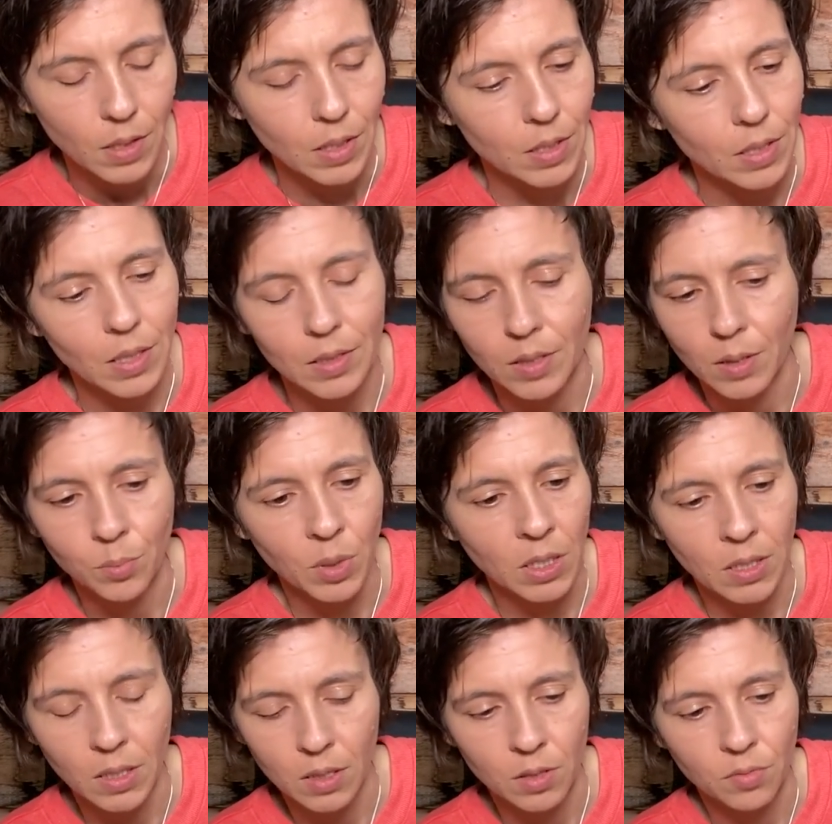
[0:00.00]
It's like somebody
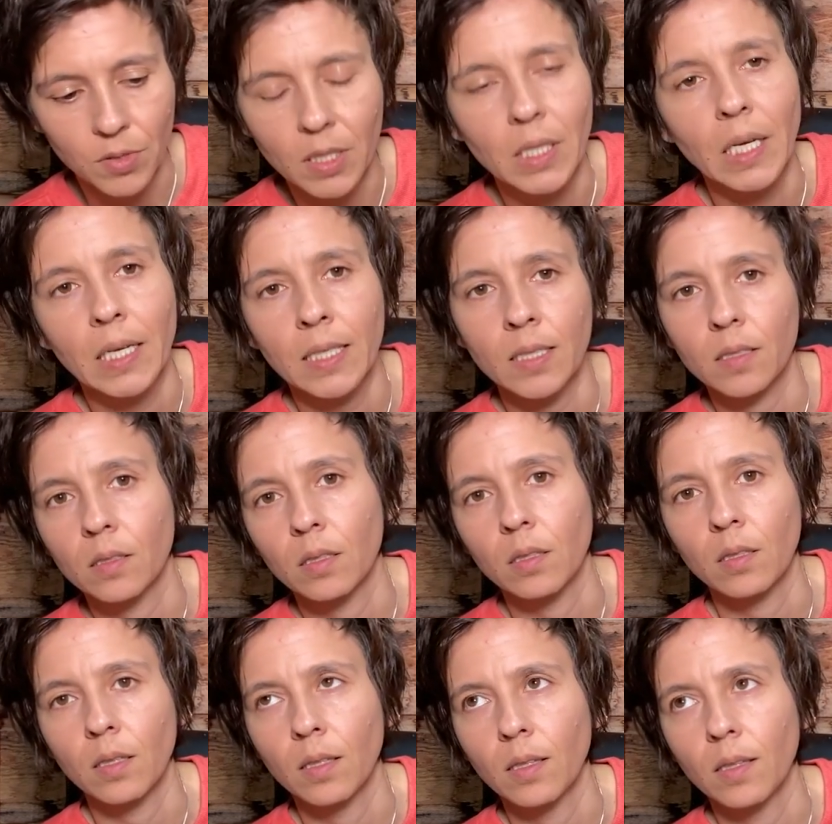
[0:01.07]
that's forgetting to
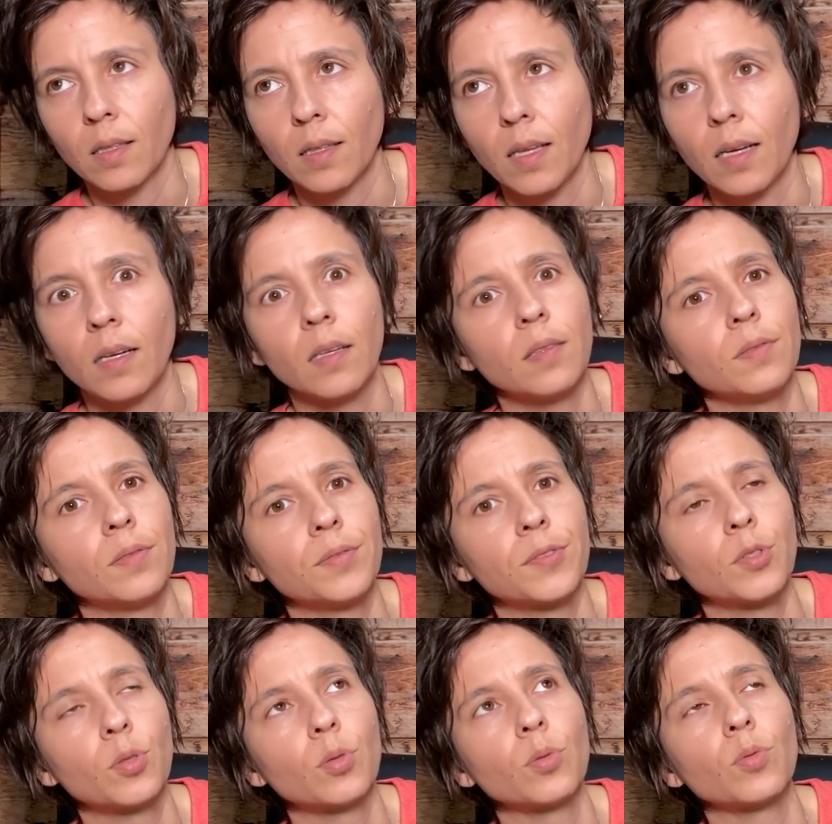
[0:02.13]
love,
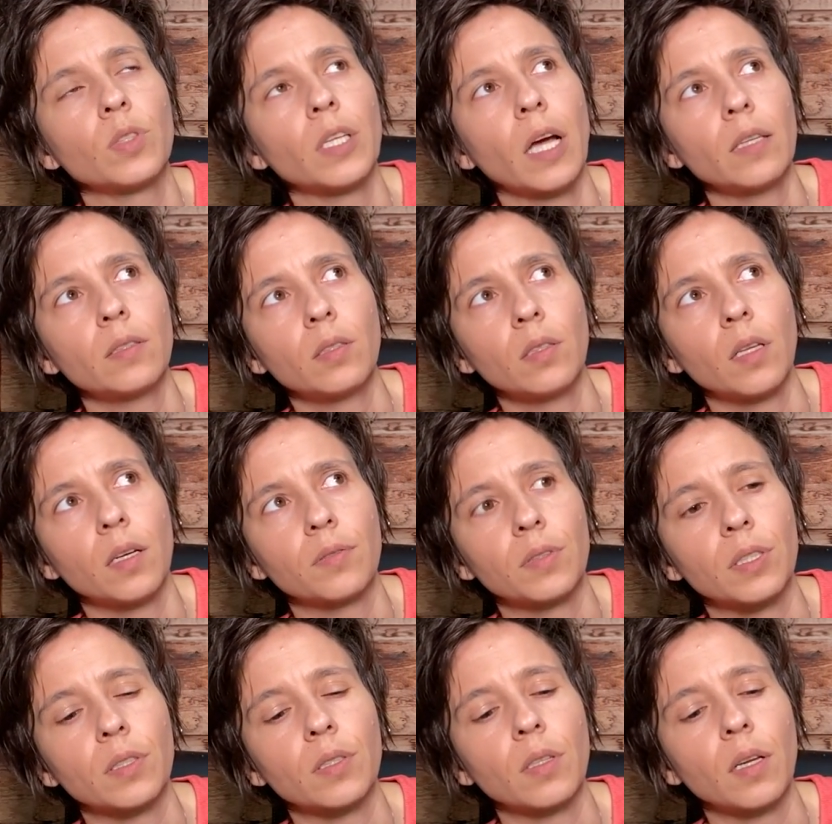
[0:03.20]
to not to love,
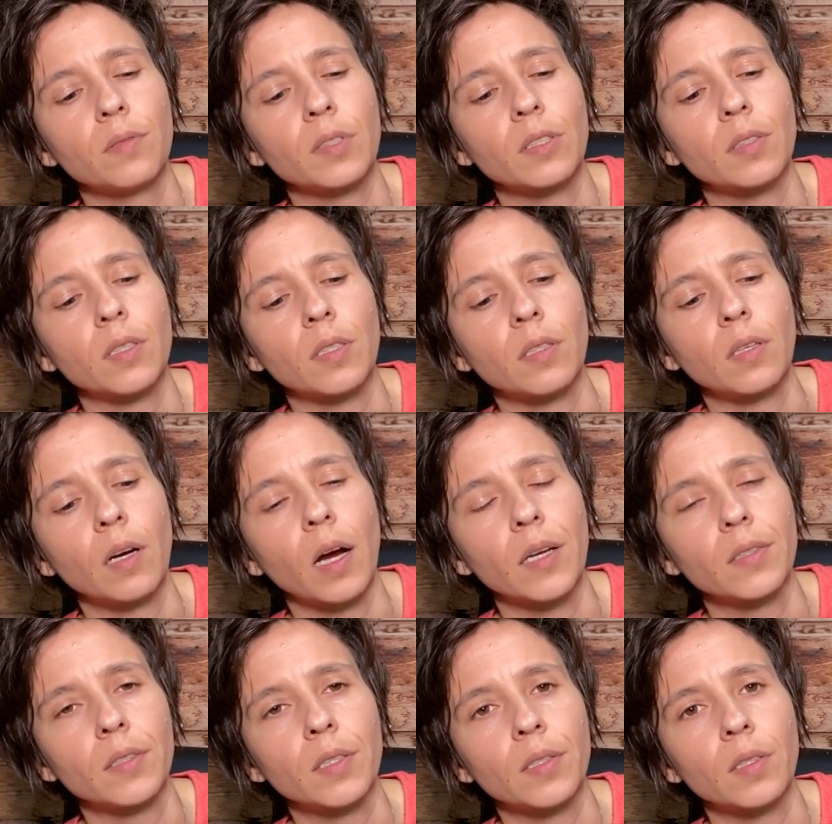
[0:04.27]
because the love is there. I
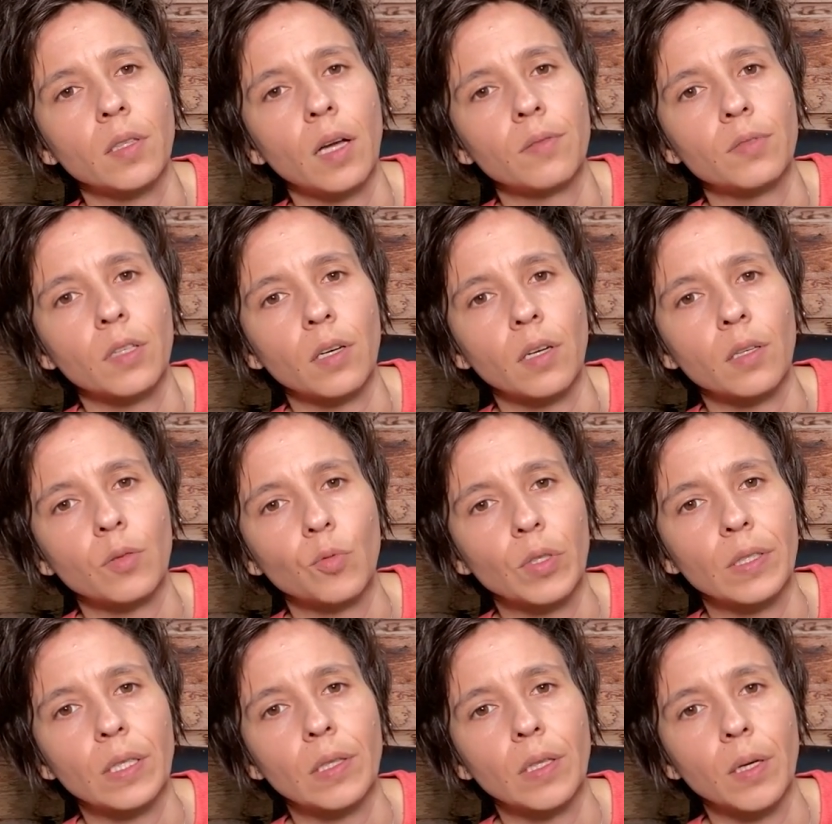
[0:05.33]
see the love there
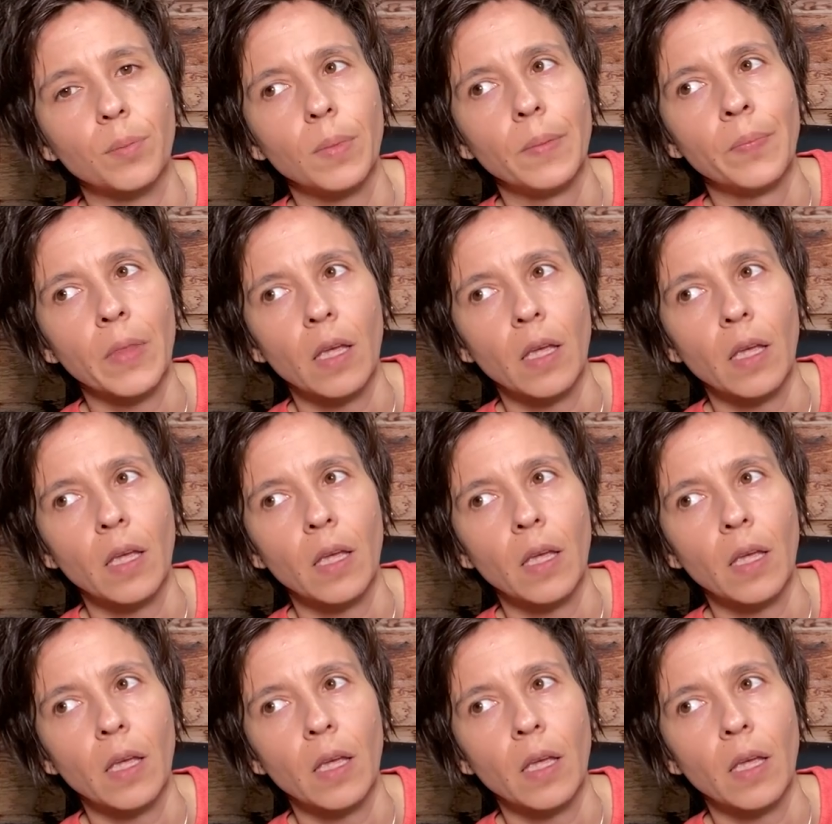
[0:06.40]
within them.